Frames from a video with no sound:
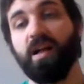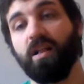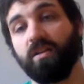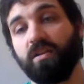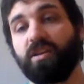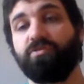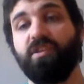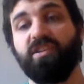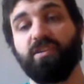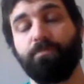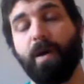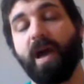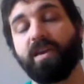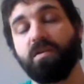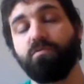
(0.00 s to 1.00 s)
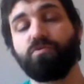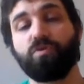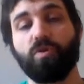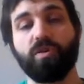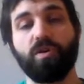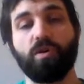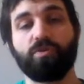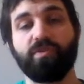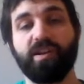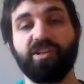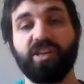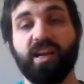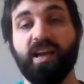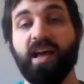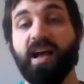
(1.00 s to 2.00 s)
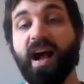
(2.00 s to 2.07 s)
The other creature pair, you grow your creature,